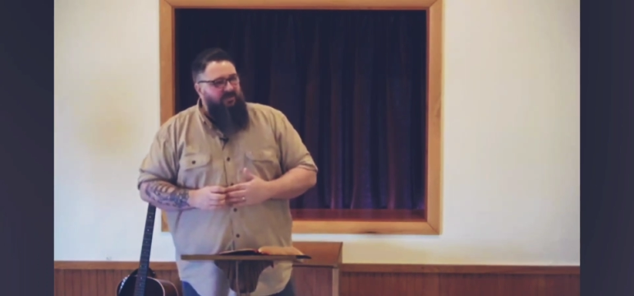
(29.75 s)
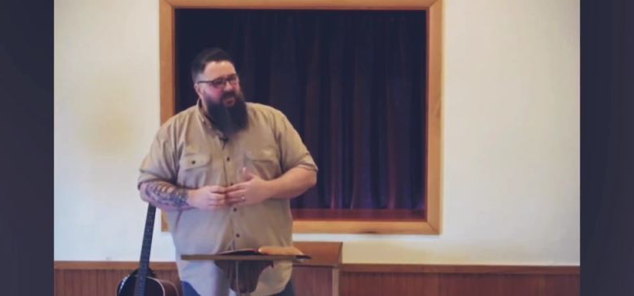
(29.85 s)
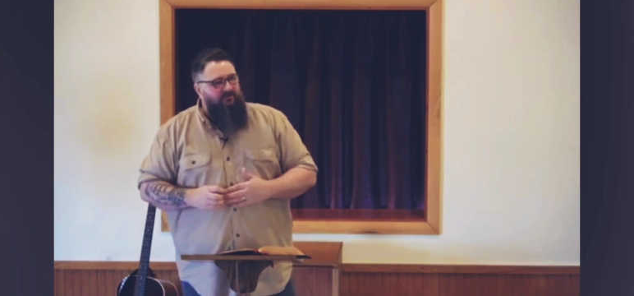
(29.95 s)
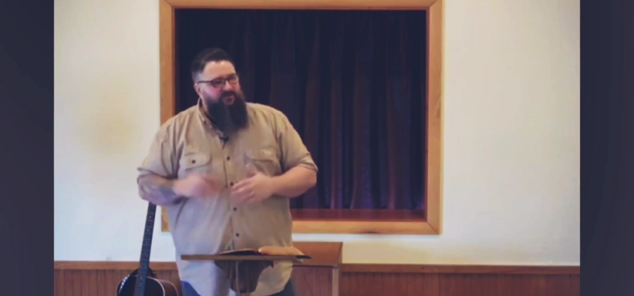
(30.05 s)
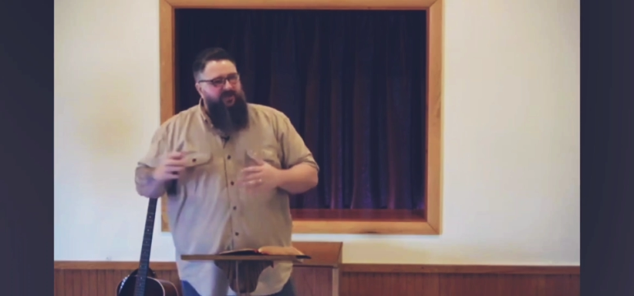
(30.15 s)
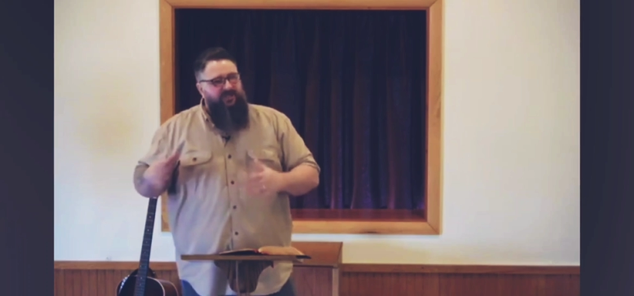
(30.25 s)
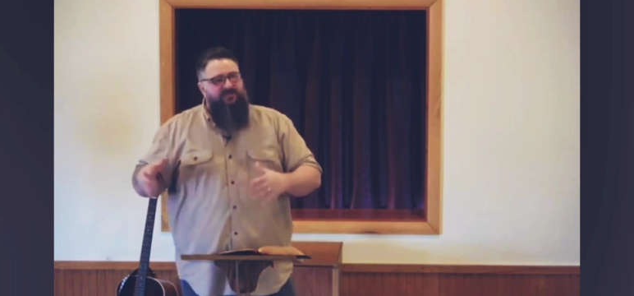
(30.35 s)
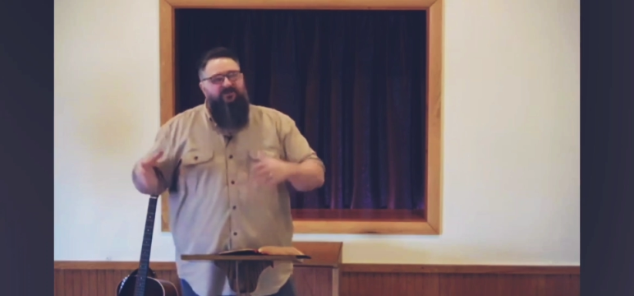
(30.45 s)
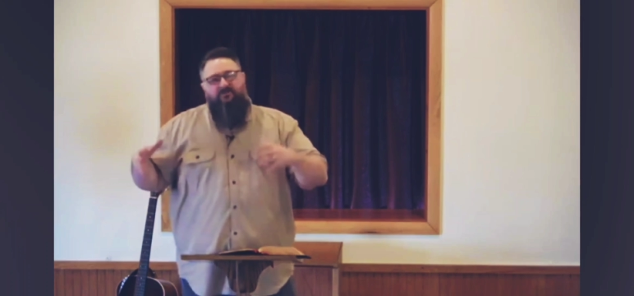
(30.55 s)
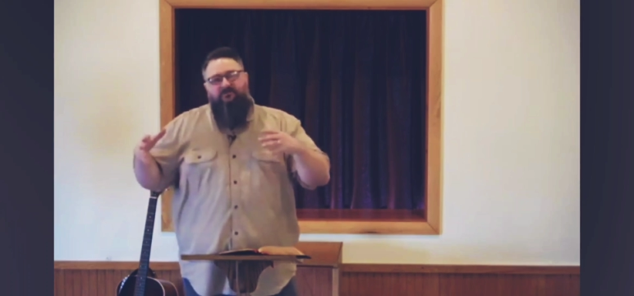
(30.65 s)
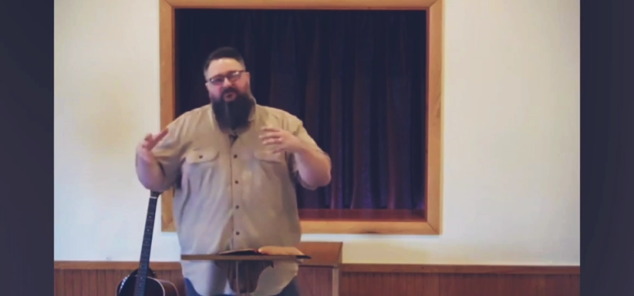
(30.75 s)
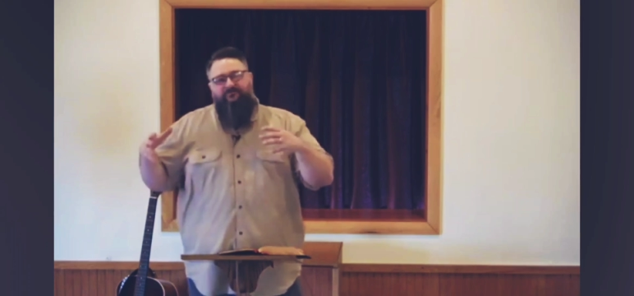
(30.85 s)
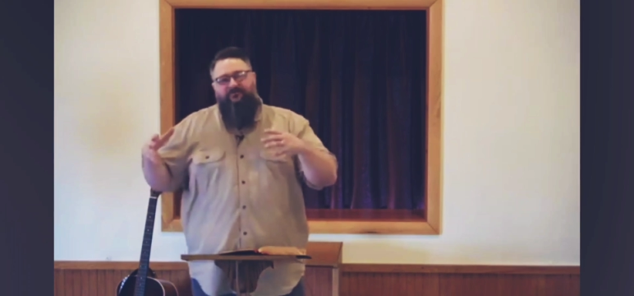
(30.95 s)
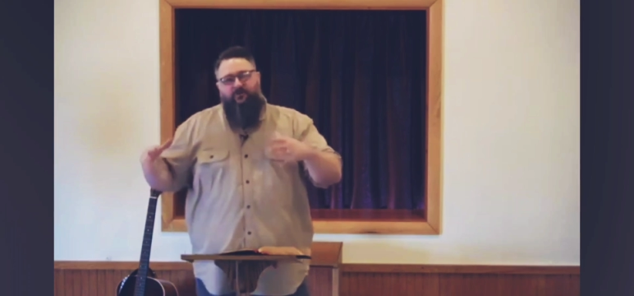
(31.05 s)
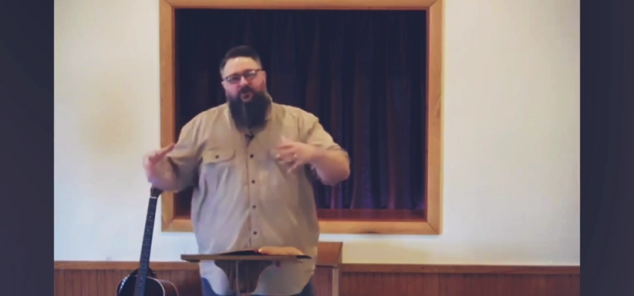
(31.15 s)
And it was patient,
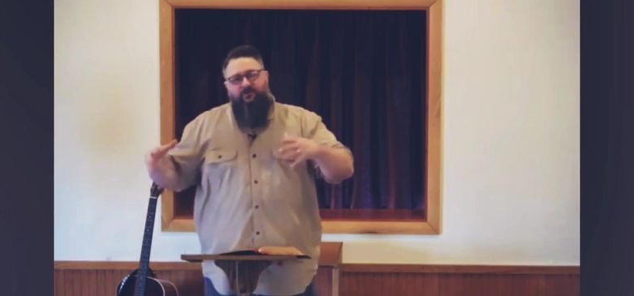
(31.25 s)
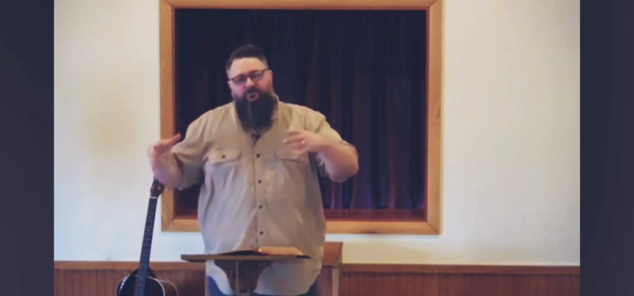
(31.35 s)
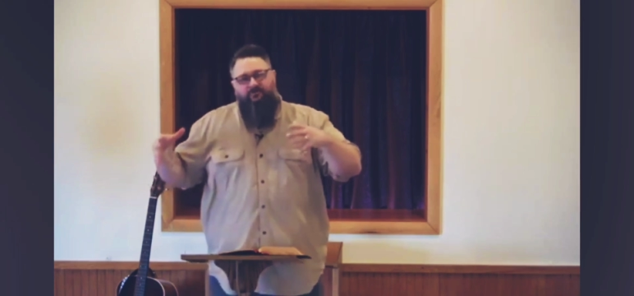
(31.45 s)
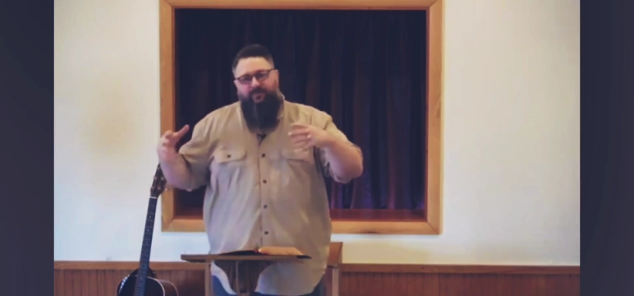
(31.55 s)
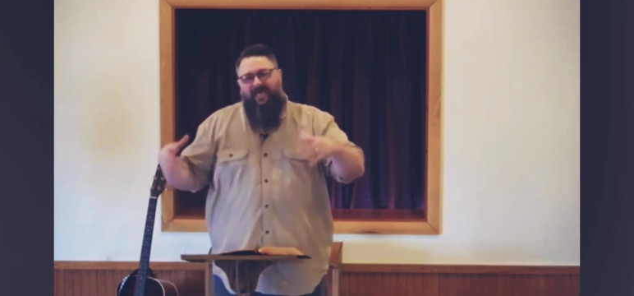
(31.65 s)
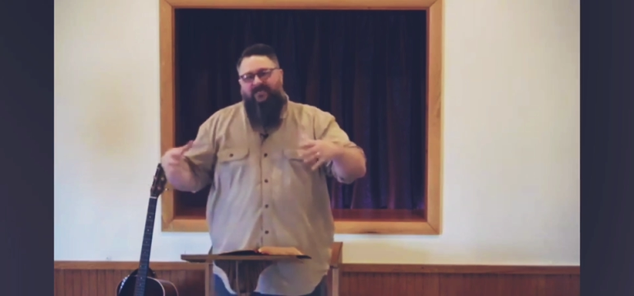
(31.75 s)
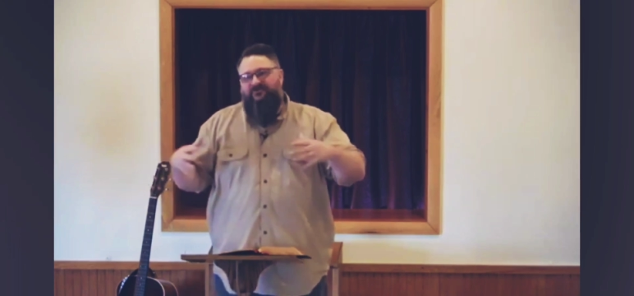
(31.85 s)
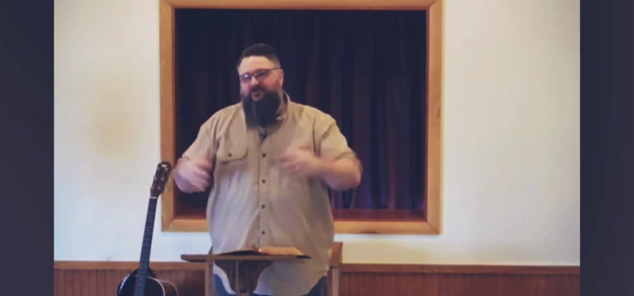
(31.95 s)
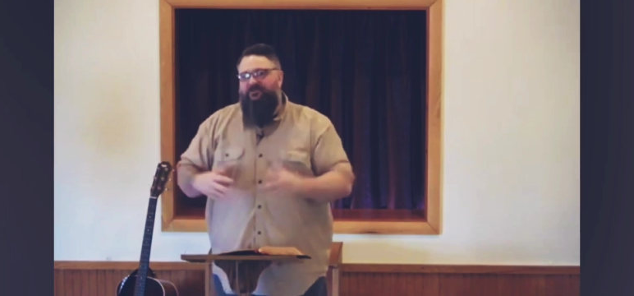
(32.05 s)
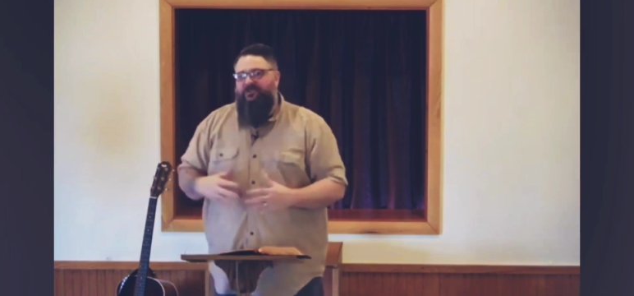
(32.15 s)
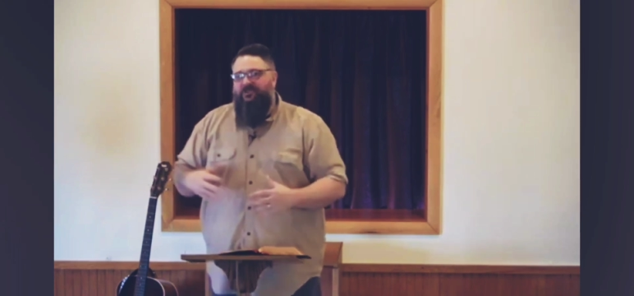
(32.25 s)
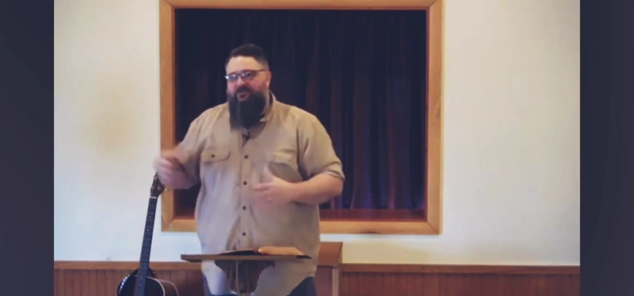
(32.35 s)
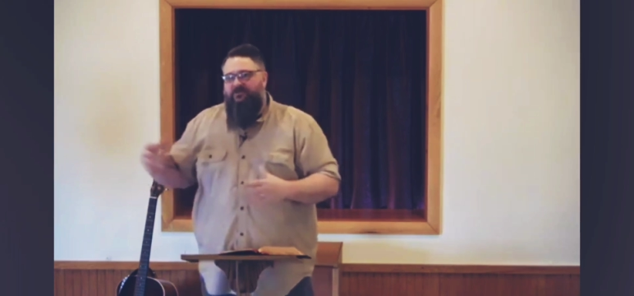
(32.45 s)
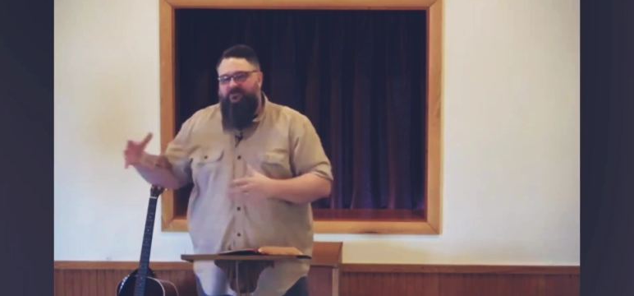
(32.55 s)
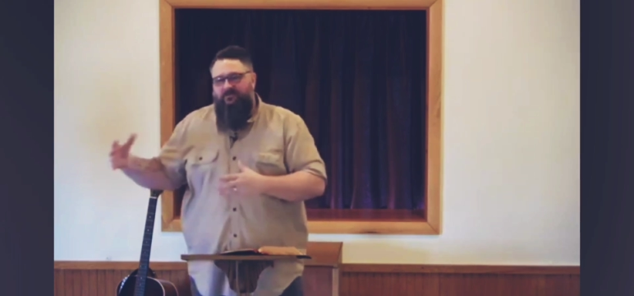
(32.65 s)
firm pastors that
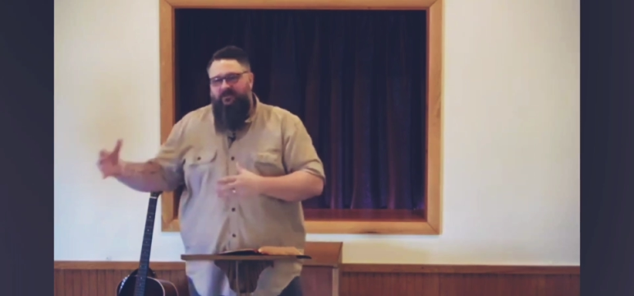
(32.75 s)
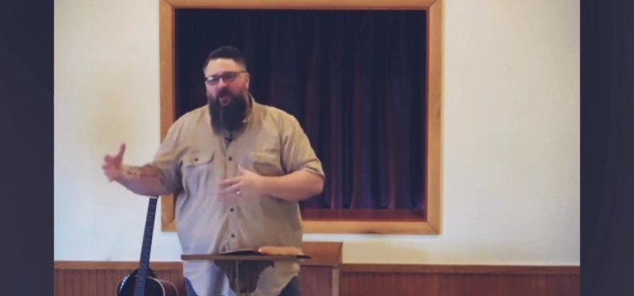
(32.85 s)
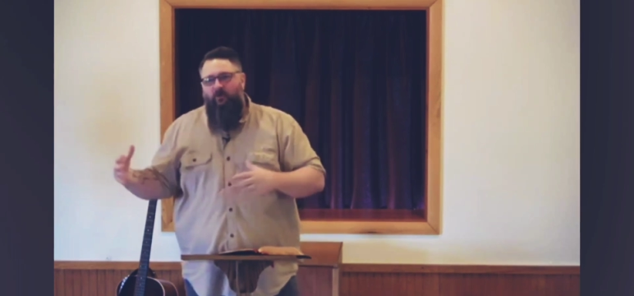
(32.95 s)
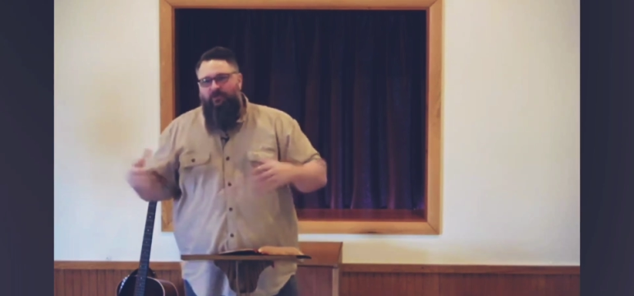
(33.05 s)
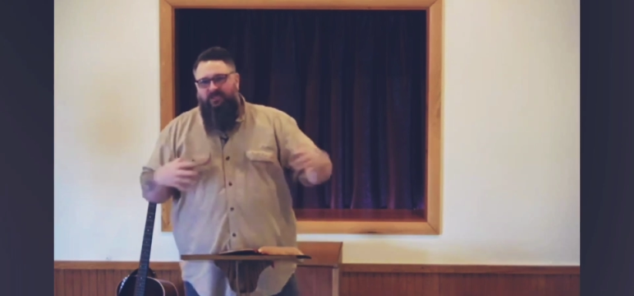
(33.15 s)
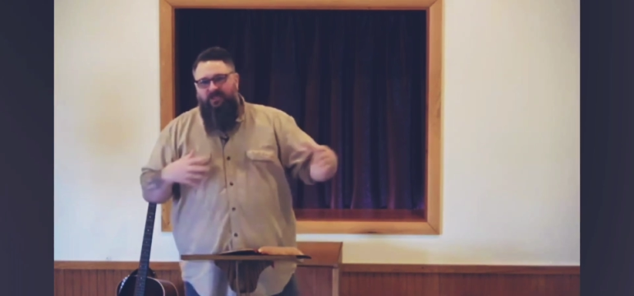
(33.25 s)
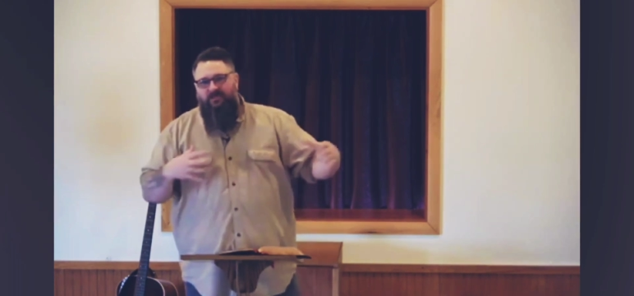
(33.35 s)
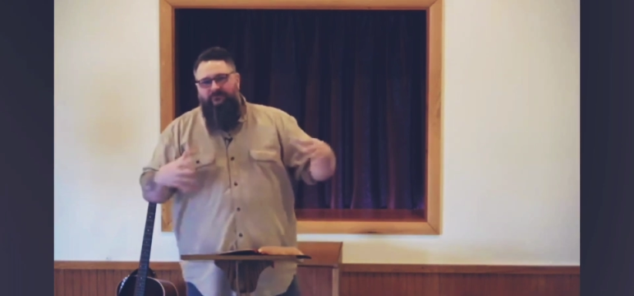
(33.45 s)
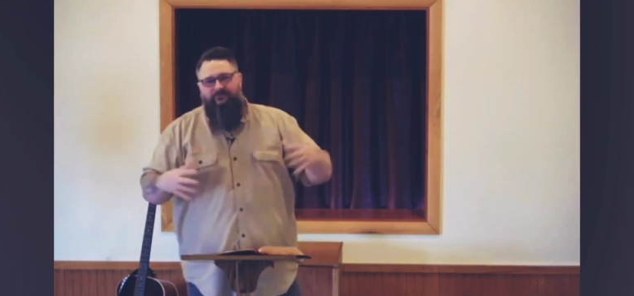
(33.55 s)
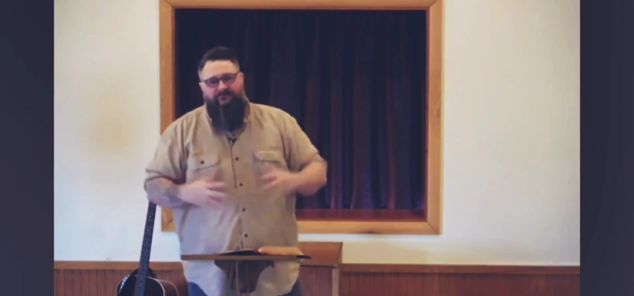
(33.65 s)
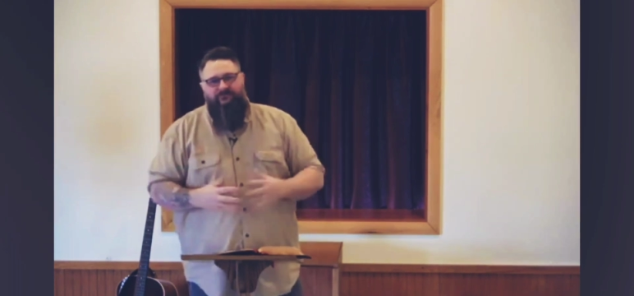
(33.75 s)
helped me kind of